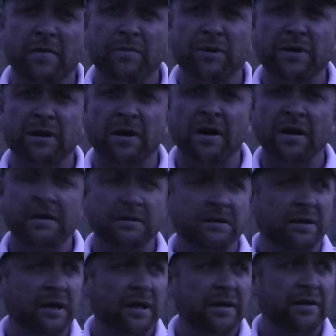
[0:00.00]
beyond
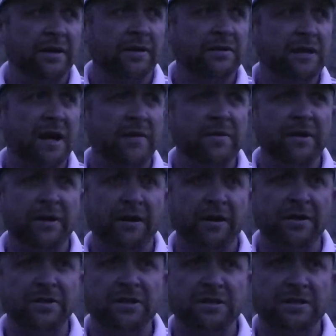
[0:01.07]
their time here,
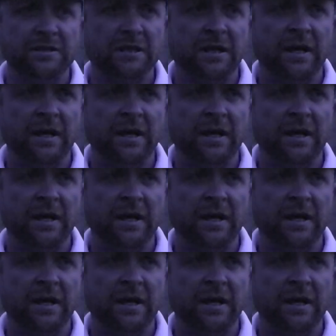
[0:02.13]
and just